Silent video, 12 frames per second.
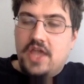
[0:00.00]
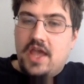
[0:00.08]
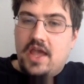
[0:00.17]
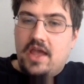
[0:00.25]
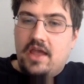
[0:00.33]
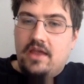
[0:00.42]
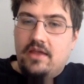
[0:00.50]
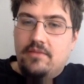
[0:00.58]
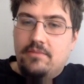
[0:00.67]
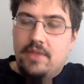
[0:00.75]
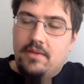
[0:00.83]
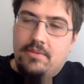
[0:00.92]
k,
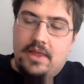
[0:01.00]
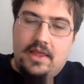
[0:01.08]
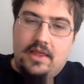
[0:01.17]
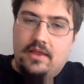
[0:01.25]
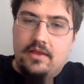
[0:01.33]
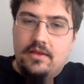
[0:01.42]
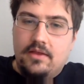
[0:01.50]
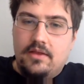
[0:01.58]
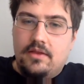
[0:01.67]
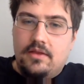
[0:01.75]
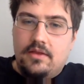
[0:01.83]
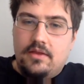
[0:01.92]
maybe
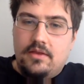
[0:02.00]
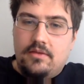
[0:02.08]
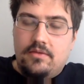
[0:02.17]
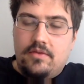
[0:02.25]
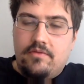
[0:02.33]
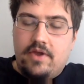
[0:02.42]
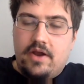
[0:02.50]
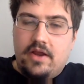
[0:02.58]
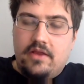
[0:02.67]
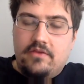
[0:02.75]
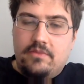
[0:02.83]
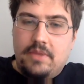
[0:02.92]
the
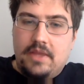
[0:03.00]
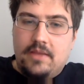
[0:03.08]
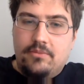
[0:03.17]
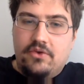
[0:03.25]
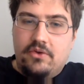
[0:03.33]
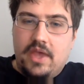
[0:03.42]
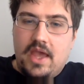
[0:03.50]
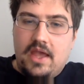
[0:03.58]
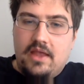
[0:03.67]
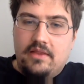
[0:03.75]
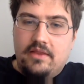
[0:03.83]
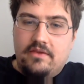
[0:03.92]
variance becomes
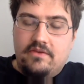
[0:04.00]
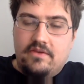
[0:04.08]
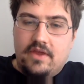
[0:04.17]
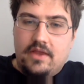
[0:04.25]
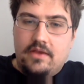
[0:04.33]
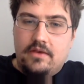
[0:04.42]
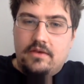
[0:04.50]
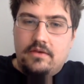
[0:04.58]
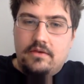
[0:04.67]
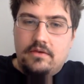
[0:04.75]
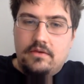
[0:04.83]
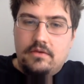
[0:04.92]
okay, at least in
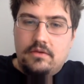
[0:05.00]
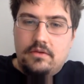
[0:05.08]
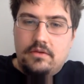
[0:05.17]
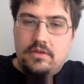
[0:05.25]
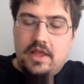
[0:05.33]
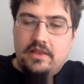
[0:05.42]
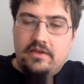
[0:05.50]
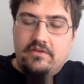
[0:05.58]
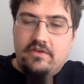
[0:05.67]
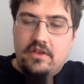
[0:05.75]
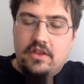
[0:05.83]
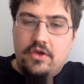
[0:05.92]

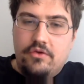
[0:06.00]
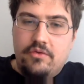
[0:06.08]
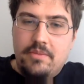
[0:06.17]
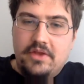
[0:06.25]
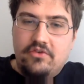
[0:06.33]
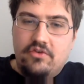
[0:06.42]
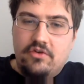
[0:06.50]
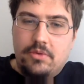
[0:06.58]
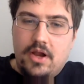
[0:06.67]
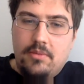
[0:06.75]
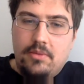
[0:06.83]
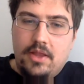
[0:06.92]
low dimensional
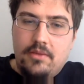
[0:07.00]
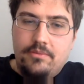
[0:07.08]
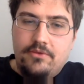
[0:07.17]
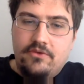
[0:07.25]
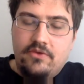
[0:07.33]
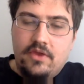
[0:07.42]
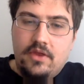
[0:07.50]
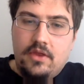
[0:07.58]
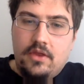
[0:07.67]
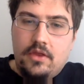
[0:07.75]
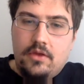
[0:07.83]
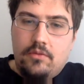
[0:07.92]
problems.
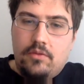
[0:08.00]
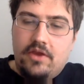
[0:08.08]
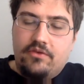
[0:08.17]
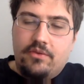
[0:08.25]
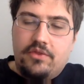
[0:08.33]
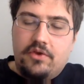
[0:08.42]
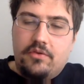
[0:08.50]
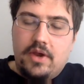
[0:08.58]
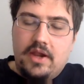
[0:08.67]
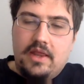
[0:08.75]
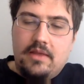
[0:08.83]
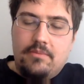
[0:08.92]
Whereas with the
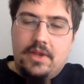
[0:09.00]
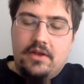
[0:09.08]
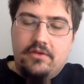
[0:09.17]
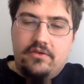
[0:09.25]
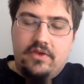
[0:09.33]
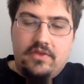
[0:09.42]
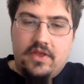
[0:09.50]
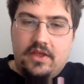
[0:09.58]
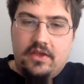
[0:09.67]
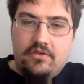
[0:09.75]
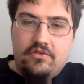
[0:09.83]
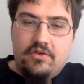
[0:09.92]
gradient penalty
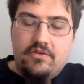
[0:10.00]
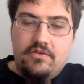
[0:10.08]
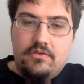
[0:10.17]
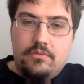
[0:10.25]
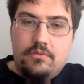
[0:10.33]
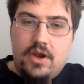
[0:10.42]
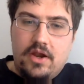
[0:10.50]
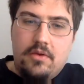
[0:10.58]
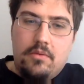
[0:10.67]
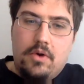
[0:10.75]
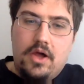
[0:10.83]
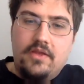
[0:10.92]
thing, you just run
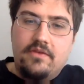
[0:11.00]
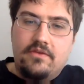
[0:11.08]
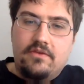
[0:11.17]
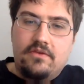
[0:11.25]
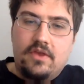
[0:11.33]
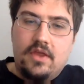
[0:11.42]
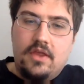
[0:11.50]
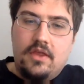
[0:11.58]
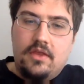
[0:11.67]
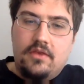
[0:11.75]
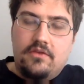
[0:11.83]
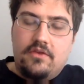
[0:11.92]
it once.
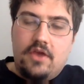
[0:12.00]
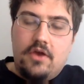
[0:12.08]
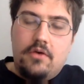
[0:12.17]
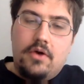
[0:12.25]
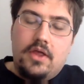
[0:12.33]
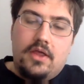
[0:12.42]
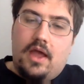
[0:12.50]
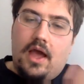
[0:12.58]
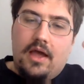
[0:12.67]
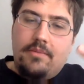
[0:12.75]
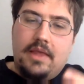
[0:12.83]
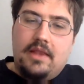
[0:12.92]
So,
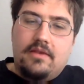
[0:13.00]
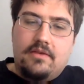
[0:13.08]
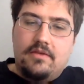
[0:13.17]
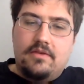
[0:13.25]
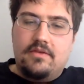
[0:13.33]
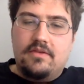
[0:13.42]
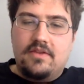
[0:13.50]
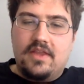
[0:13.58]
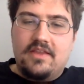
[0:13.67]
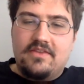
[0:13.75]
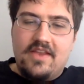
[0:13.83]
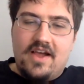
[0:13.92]
I mean,
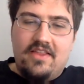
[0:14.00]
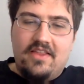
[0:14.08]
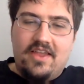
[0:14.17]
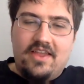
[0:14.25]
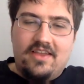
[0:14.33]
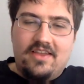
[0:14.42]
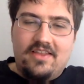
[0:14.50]
it's not like